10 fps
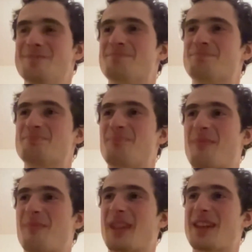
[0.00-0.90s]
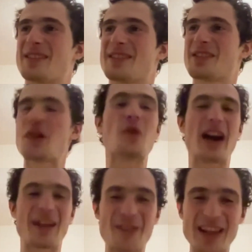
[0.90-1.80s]
So
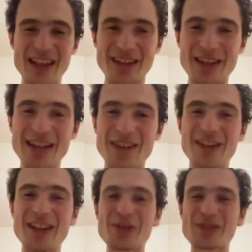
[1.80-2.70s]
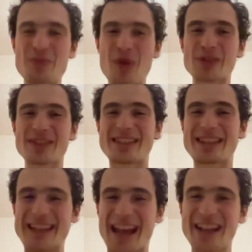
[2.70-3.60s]
I think in the videos you mostly
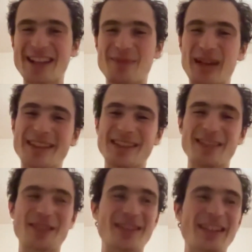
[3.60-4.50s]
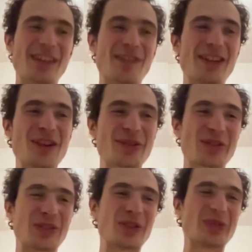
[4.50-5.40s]
see that, but in the
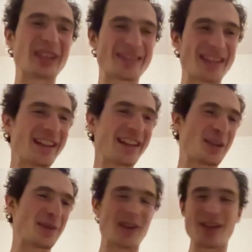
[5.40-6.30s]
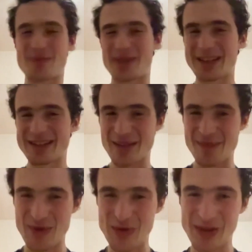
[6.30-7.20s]
videos you don't really see that in 5 minutes.
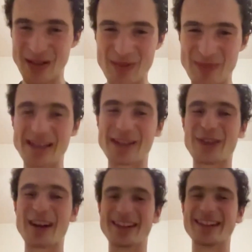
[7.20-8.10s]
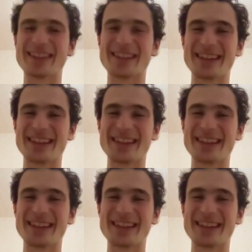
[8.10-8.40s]
I'm usually completely fine.